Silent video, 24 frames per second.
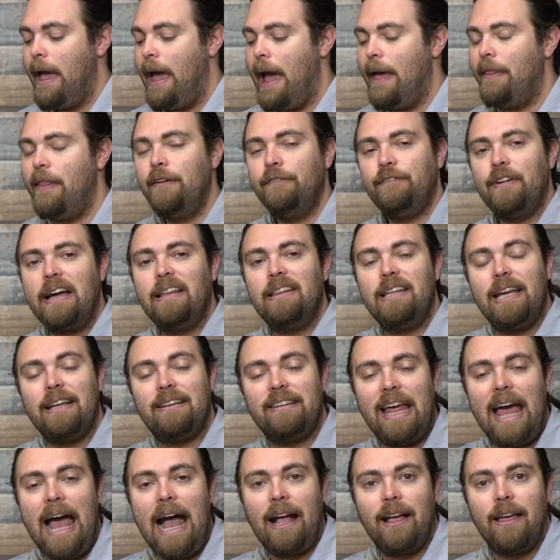And then finally
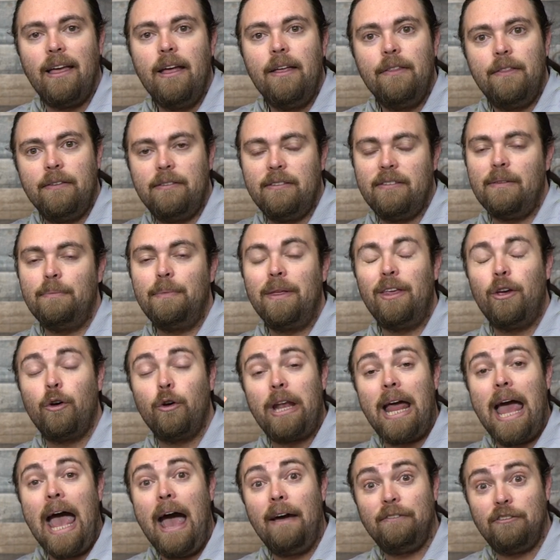attack. This is something you're going
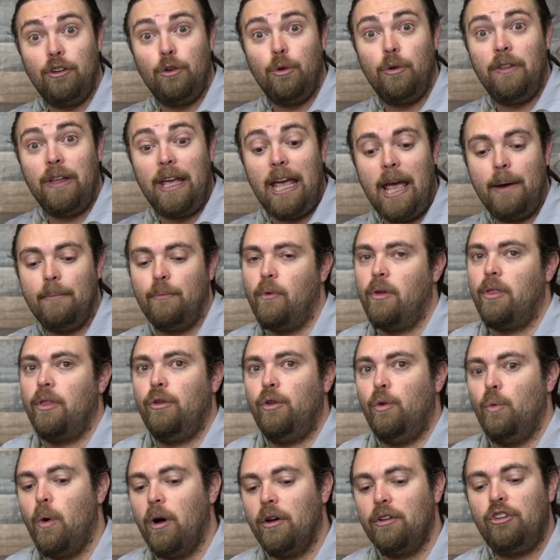to have to do in the game whether
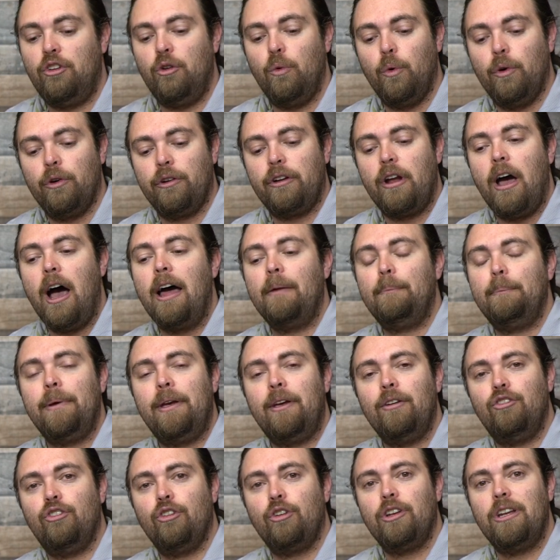you want to or not
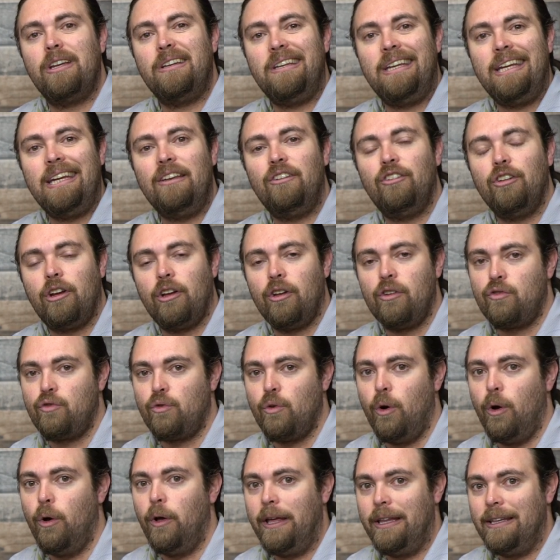because you're going to need to
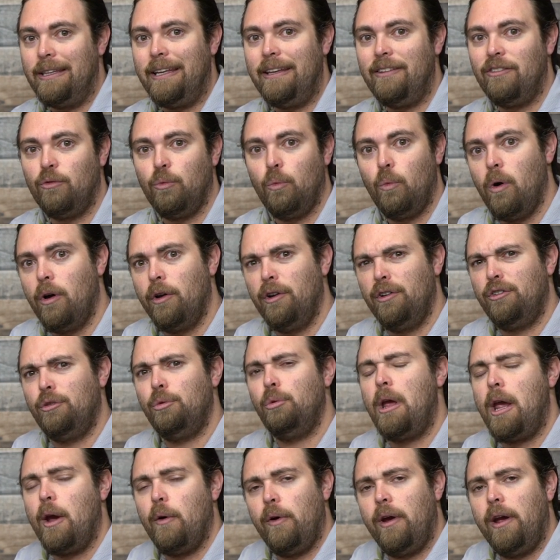control at least one or
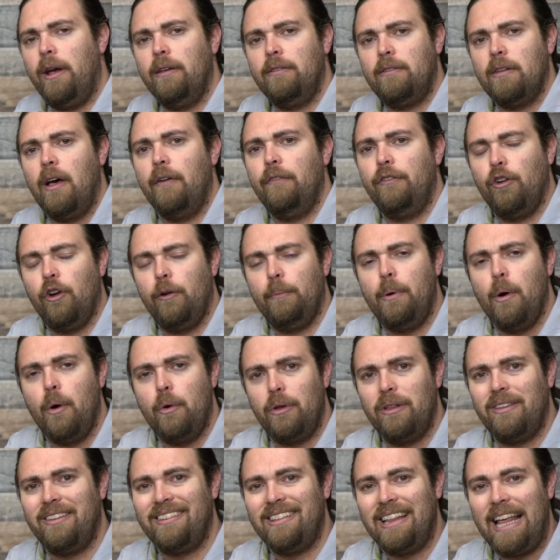two areas of your
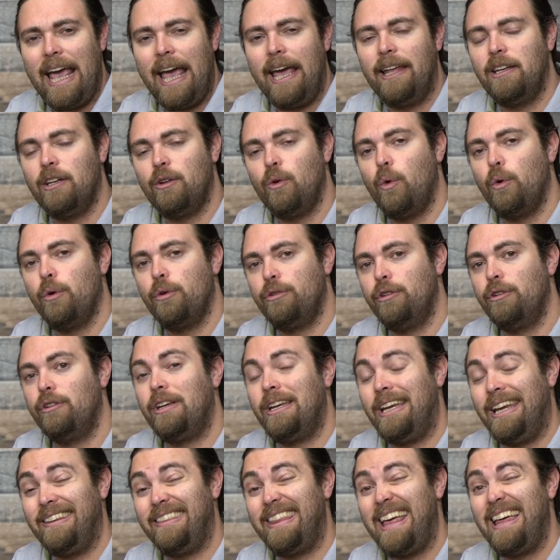opponent's land in order
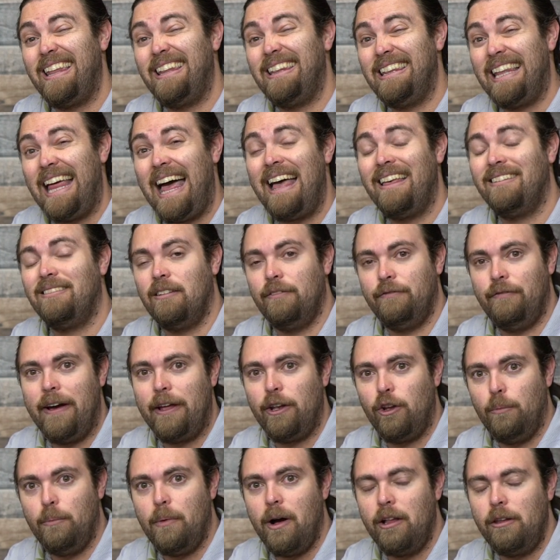to get that last and
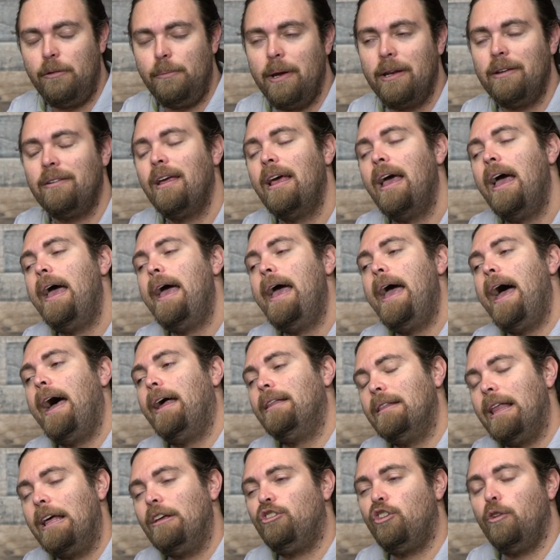final monument
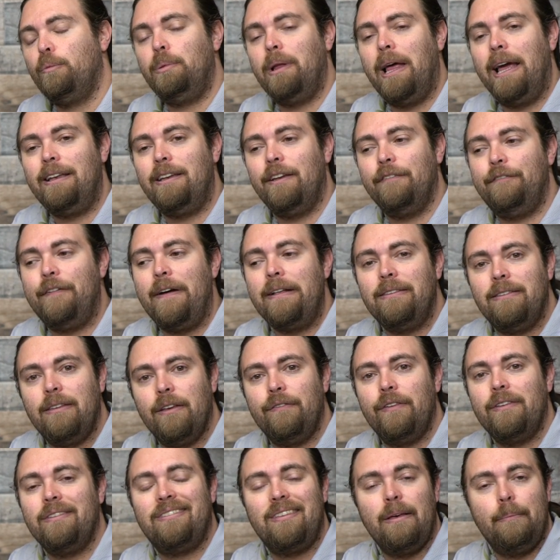unless you're playing
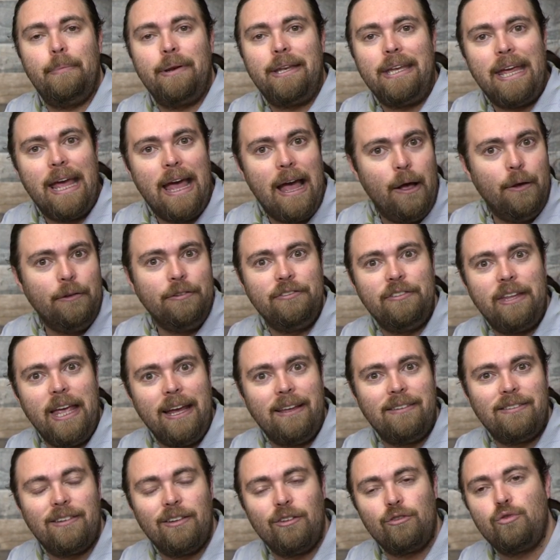defensive and somebody else
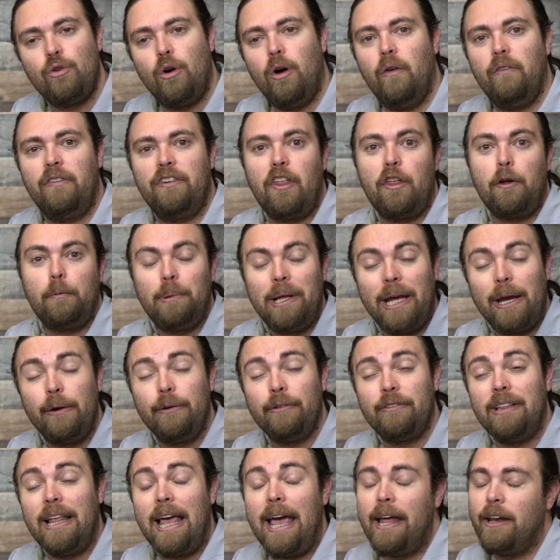takes control of another
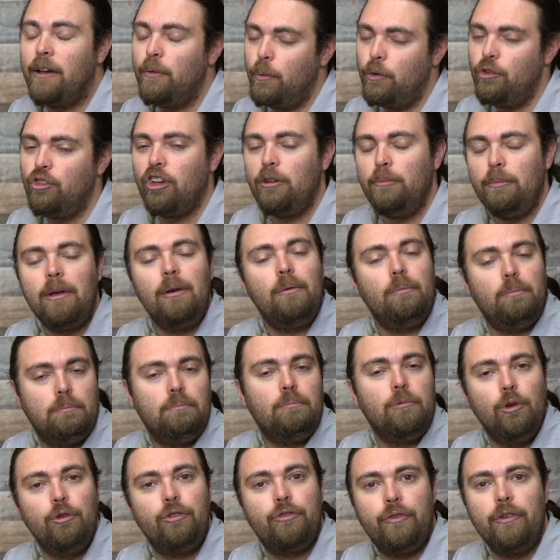player's land which can be
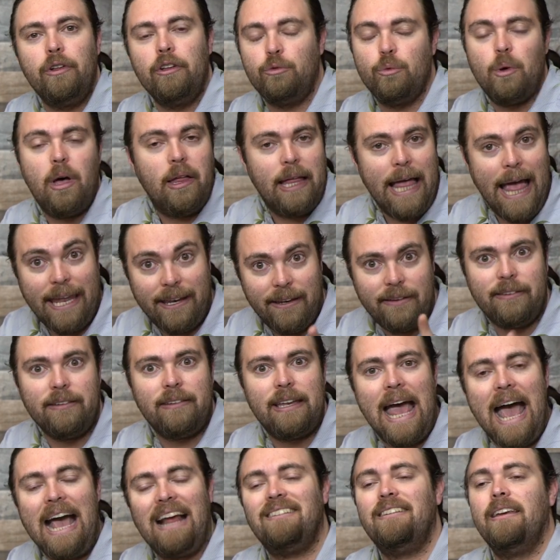useful as well and is a
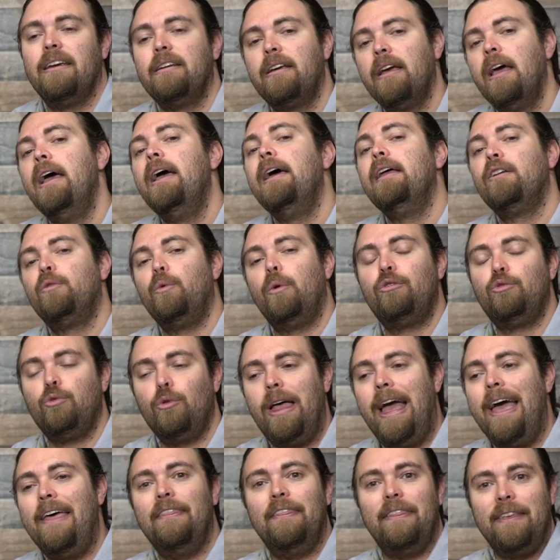tactic to which
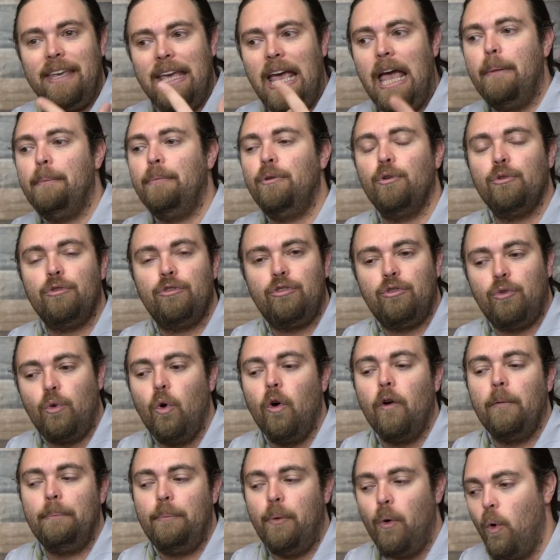will end the game and you'll
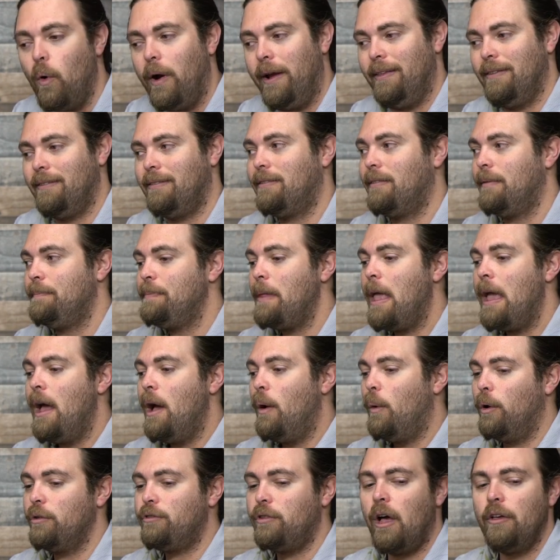score points.
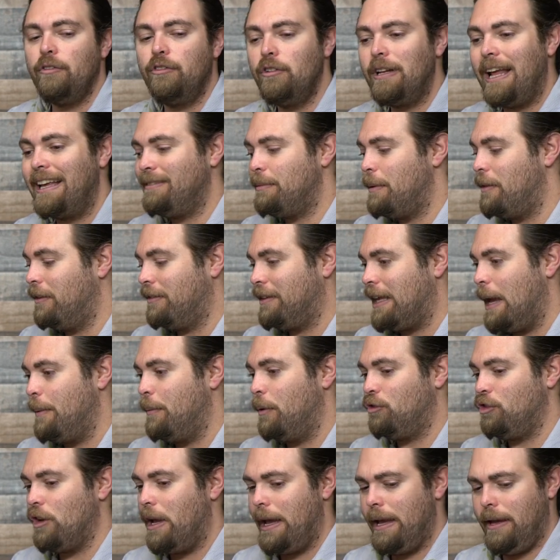What's also nice about this game
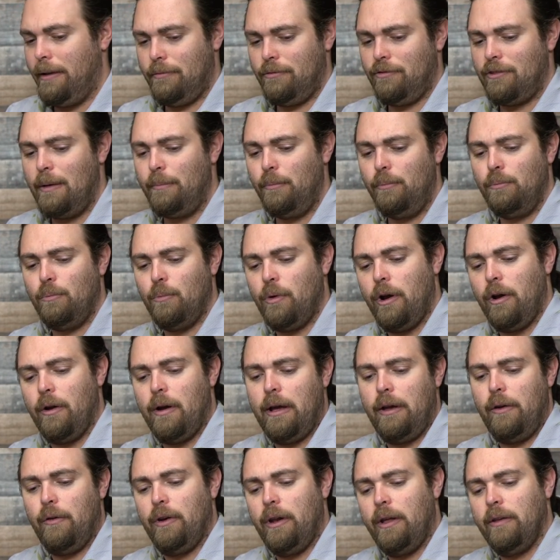which I somewhere
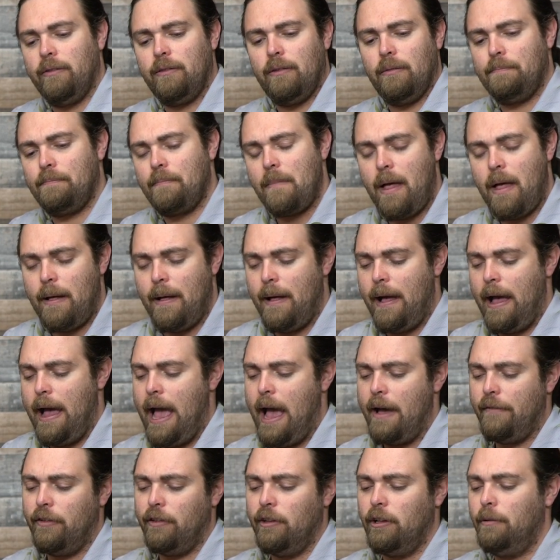I hear it is I
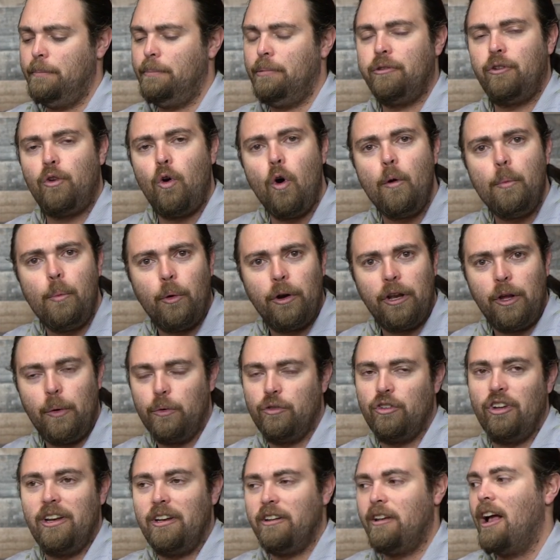have a little scoreboard here,
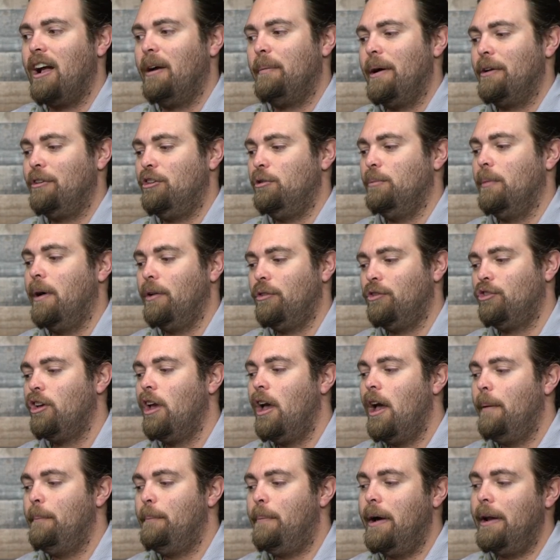which I didn't talk about too much.
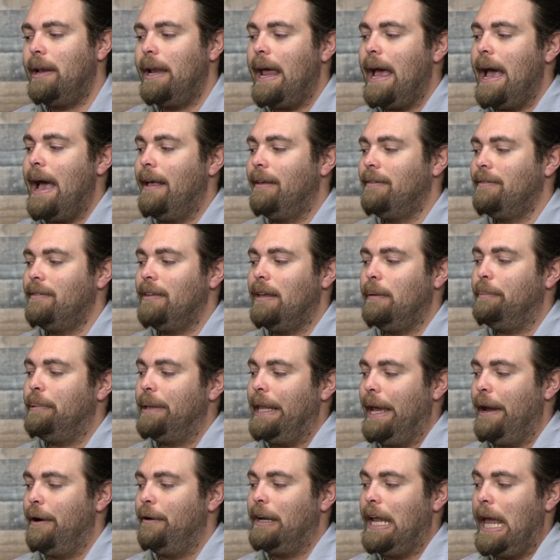But it has the
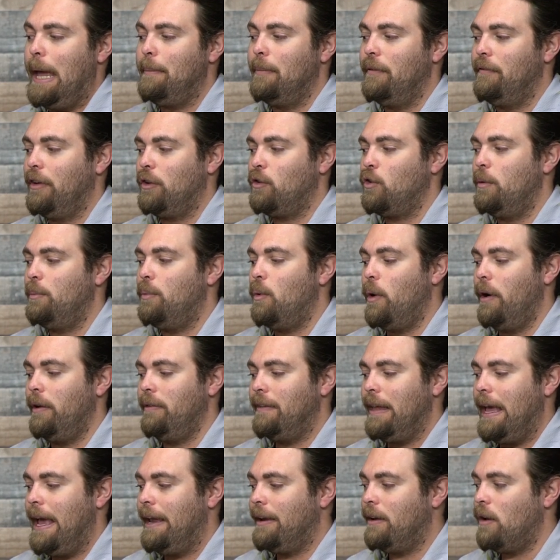player name, the victory
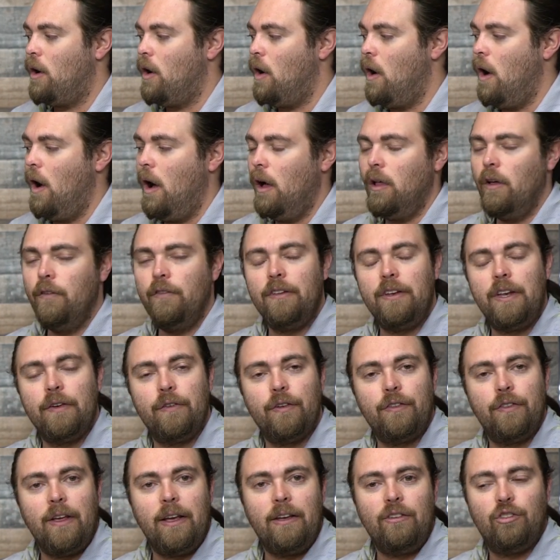points, and all of the
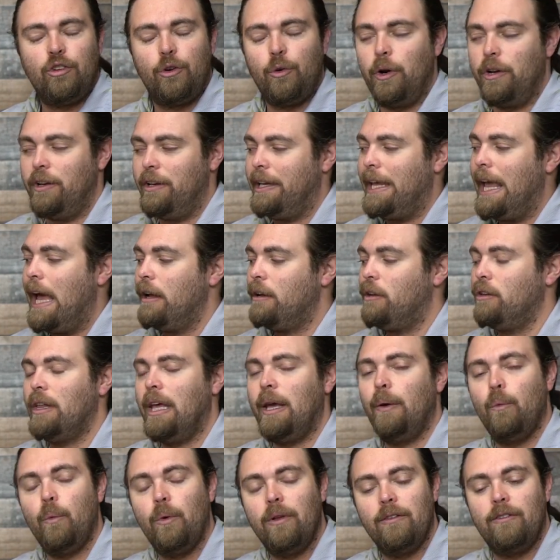different things you're going to
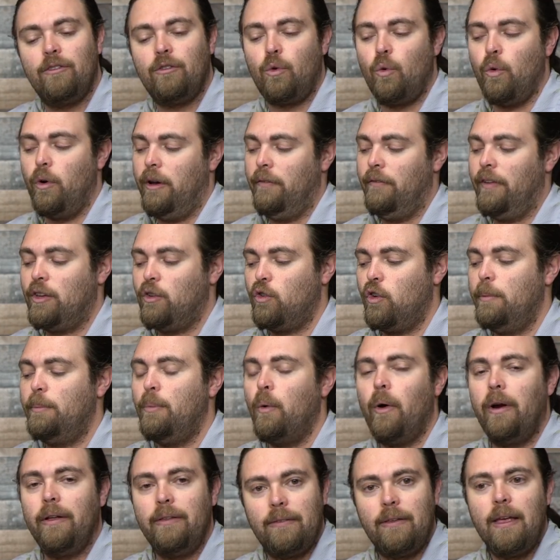calculate when scoring victory
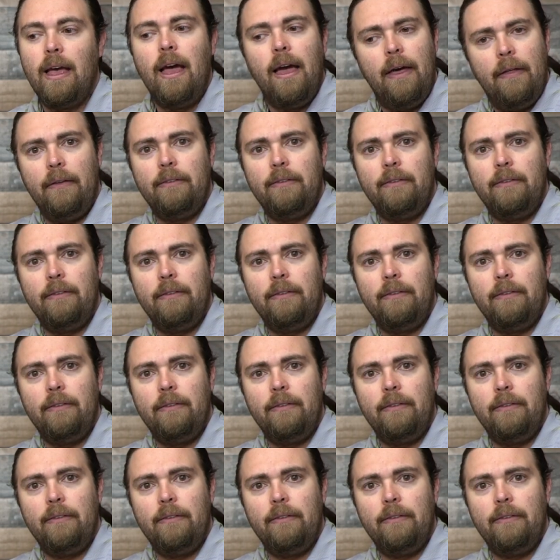points.